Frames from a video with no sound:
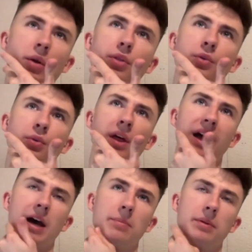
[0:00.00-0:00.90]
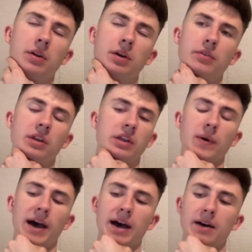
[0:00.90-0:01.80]
through the app and everything you
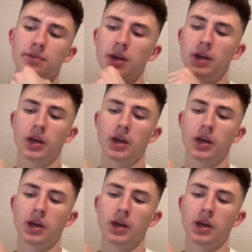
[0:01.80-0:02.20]
have,